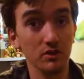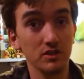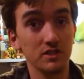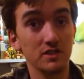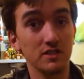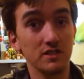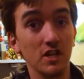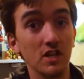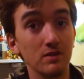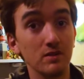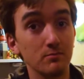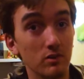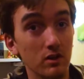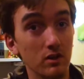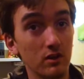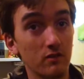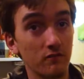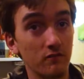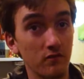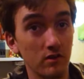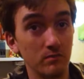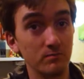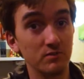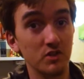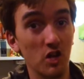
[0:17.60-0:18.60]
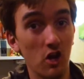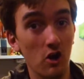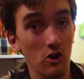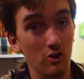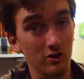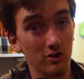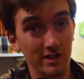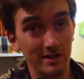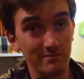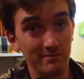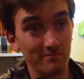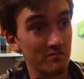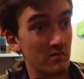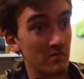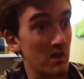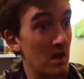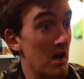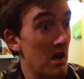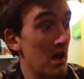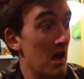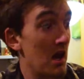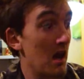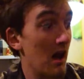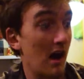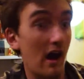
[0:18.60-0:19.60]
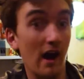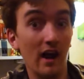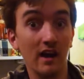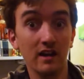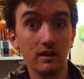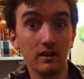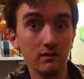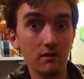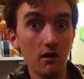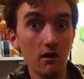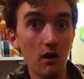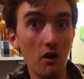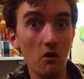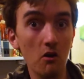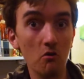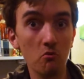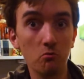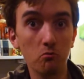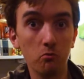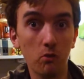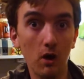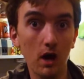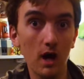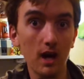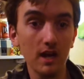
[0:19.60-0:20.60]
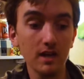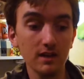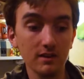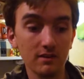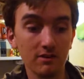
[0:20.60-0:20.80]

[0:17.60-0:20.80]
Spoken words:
steelbook from Target. I know, right?